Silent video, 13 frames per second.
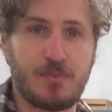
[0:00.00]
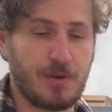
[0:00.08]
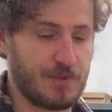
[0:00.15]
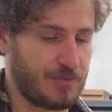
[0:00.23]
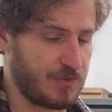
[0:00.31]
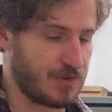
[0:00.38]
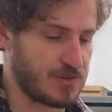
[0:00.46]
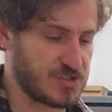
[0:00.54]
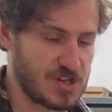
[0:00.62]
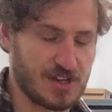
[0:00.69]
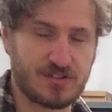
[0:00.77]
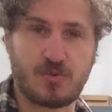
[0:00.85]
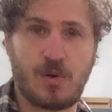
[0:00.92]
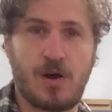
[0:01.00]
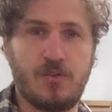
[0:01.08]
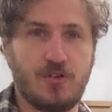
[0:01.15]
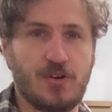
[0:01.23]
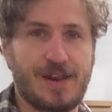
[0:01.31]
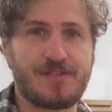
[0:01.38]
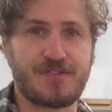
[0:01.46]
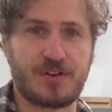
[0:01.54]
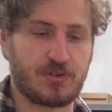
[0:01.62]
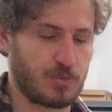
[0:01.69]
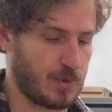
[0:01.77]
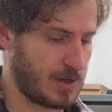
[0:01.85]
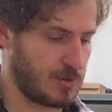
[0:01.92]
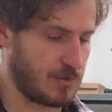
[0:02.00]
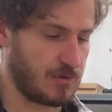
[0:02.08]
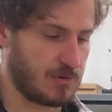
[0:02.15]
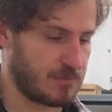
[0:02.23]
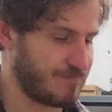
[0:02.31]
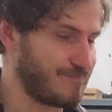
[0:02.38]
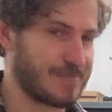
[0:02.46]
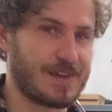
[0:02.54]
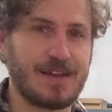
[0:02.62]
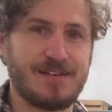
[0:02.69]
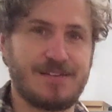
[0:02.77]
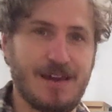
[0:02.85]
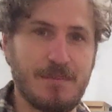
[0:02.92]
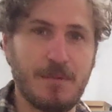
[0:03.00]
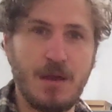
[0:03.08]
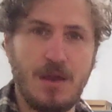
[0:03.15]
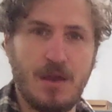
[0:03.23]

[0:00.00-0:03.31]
but if you've got a GS12 or an Africa Twin or a KTM,